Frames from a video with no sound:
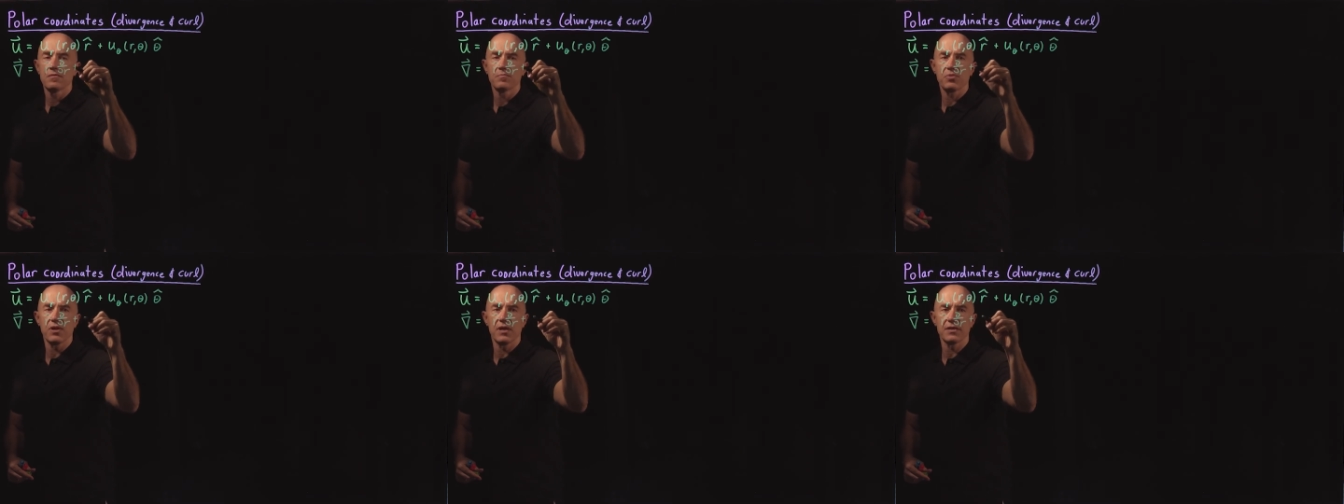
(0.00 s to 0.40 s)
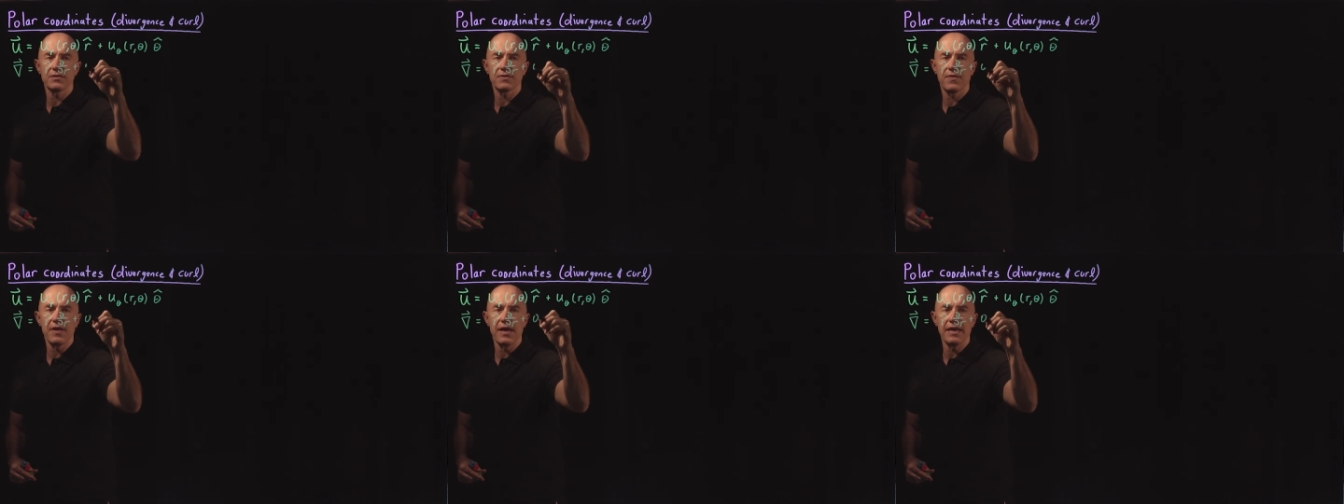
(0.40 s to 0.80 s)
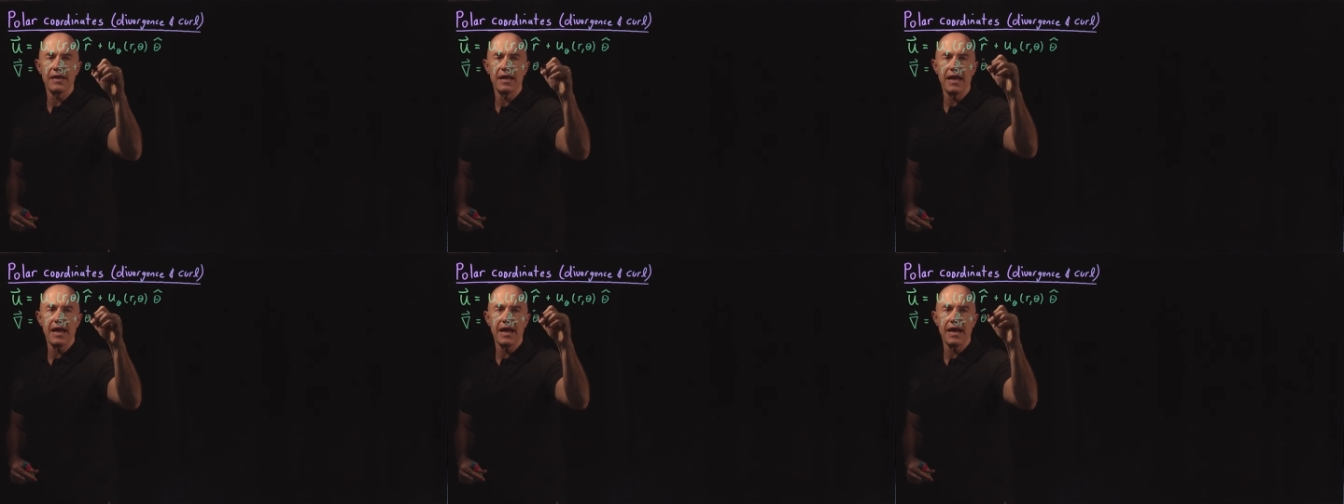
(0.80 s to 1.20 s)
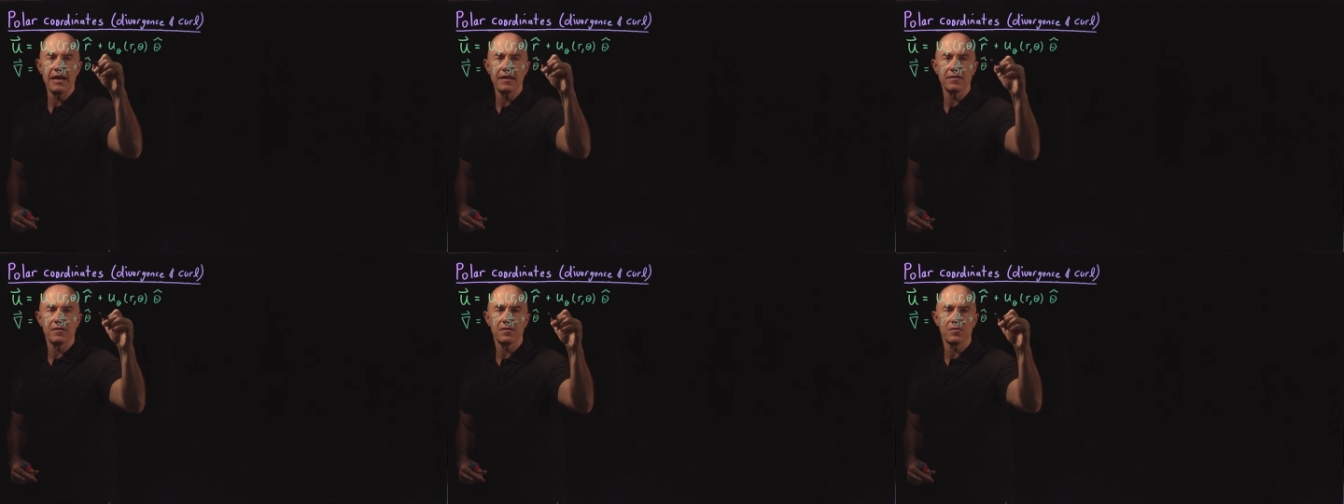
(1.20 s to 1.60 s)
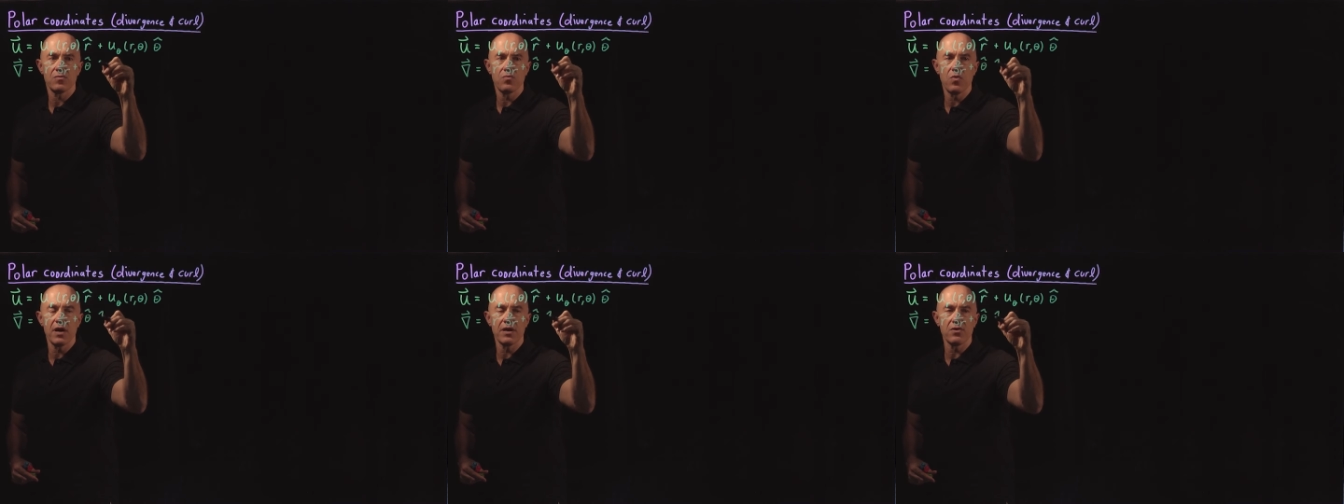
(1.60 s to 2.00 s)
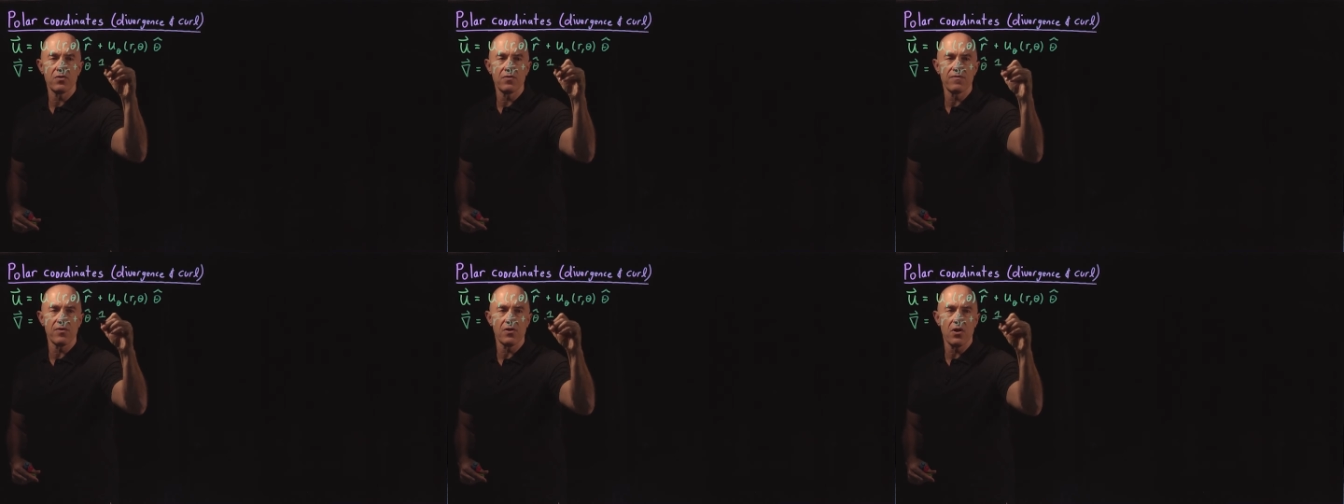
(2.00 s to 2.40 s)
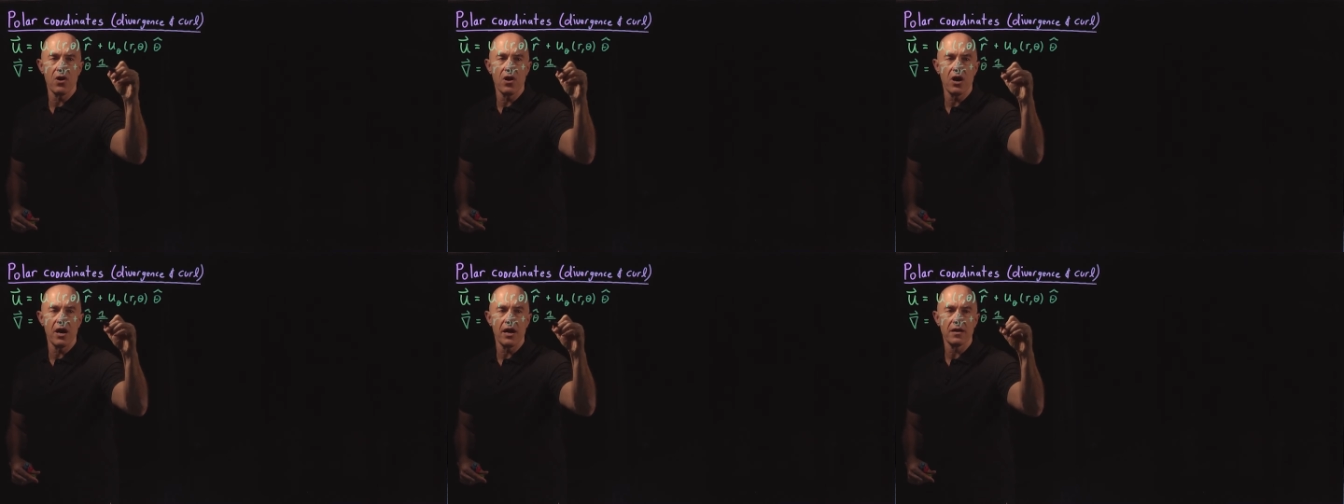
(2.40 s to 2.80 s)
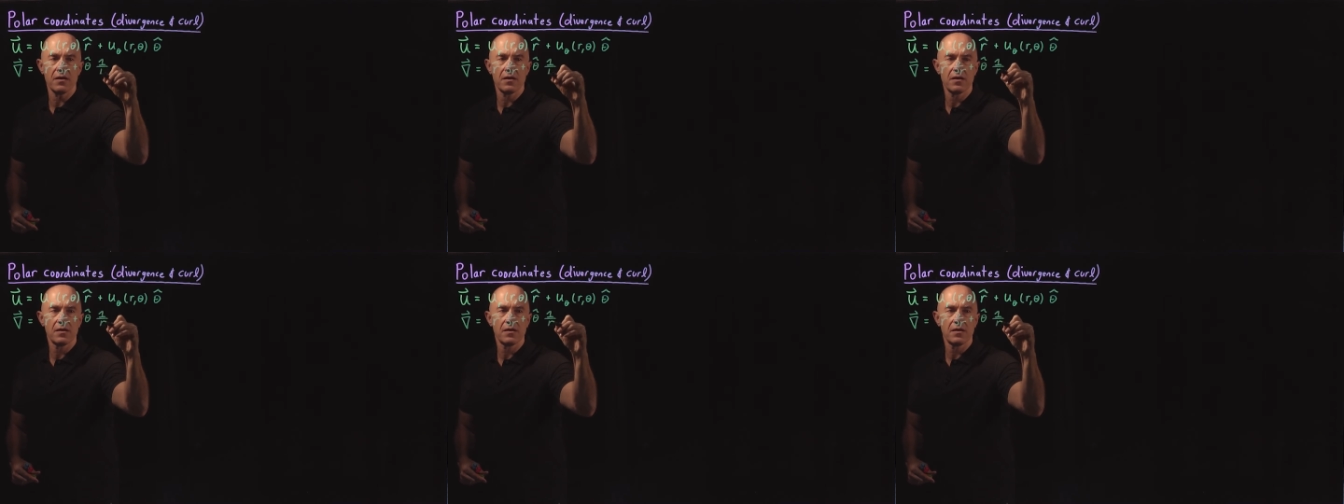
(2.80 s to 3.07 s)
plus theta hat 1 over r